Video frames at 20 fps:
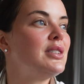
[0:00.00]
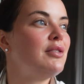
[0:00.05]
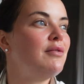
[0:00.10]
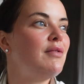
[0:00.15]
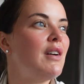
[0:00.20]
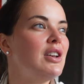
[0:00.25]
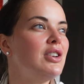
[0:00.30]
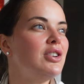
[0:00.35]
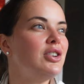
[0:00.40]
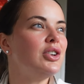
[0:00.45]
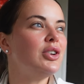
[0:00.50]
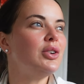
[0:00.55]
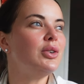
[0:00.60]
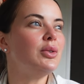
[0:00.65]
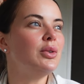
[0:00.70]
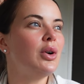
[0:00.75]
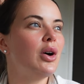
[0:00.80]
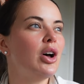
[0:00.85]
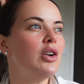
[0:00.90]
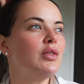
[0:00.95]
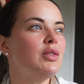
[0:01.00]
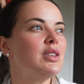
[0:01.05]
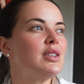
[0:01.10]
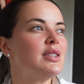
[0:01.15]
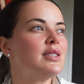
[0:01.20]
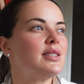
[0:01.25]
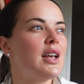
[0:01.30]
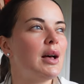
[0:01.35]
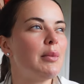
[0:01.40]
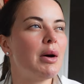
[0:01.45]
the venue over the
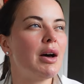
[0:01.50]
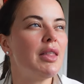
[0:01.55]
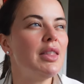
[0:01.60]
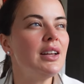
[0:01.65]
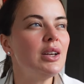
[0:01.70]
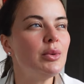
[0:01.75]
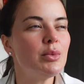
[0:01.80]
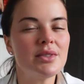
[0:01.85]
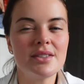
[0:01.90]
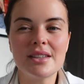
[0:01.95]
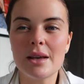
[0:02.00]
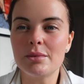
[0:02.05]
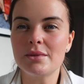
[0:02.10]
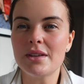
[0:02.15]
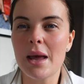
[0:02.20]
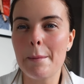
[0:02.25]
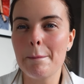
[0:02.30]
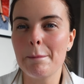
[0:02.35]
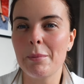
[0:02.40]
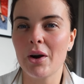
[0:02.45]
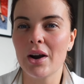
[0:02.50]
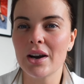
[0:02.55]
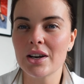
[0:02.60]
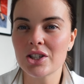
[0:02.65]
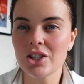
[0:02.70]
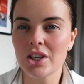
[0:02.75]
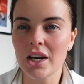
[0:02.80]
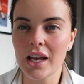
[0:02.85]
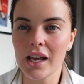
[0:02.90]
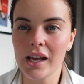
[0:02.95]
summer. I think it was September,
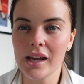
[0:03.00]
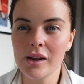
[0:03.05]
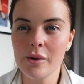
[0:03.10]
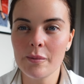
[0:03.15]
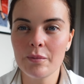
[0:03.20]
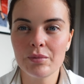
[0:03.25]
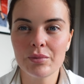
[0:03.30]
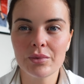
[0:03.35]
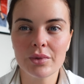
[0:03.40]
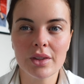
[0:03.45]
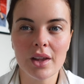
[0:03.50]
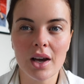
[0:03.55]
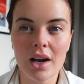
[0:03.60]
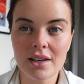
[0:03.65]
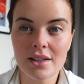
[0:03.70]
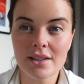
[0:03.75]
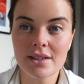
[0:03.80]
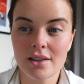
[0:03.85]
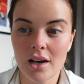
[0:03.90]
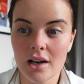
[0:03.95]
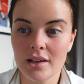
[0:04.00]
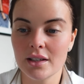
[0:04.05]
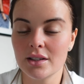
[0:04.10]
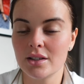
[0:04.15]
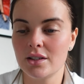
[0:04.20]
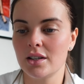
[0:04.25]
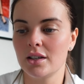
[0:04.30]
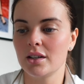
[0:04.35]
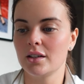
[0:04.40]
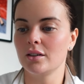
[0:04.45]
actually, that I decided
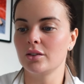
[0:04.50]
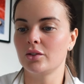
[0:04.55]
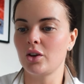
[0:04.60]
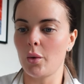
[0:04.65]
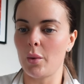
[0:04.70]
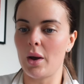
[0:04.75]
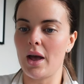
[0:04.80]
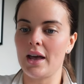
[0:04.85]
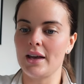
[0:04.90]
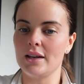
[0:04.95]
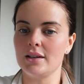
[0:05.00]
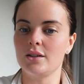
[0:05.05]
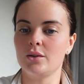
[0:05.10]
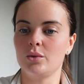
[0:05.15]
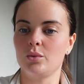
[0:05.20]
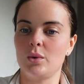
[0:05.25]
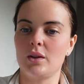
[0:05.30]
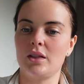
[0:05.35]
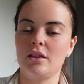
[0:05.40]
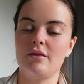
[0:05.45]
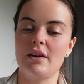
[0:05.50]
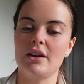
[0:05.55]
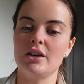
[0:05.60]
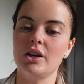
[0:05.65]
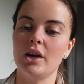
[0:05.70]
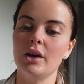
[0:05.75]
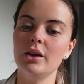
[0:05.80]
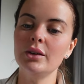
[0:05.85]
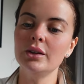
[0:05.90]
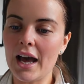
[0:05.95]
to go ahead with the
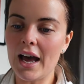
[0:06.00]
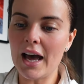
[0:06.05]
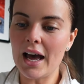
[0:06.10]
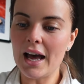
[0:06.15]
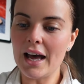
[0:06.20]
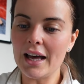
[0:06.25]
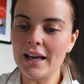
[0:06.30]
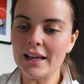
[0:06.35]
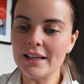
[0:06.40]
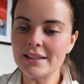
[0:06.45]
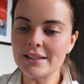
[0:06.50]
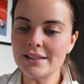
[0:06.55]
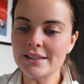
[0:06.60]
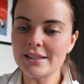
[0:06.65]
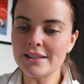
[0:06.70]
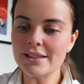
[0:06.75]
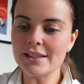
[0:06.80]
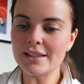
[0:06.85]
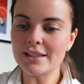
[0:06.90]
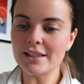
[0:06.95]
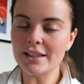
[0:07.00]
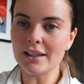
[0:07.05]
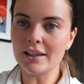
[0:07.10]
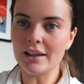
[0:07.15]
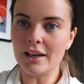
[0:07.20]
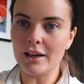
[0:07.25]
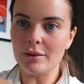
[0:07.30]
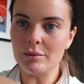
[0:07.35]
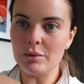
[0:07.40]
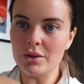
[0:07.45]
venue. And
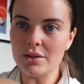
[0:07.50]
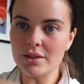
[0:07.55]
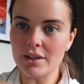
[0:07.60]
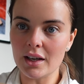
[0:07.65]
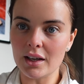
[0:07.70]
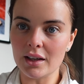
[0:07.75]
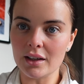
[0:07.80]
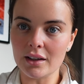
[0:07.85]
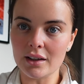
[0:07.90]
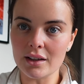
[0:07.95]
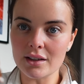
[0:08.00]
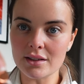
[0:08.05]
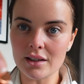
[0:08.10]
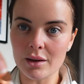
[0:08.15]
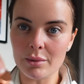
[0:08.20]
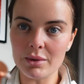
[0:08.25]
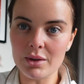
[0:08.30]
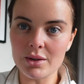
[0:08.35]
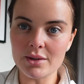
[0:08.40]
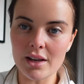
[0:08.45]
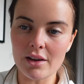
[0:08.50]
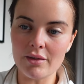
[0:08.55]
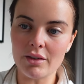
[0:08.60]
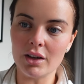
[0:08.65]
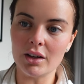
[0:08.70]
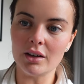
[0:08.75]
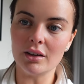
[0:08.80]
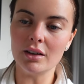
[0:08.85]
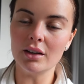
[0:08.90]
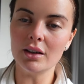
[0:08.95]
I'm using
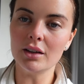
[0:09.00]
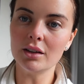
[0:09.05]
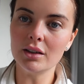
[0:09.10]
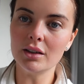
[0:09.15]
W7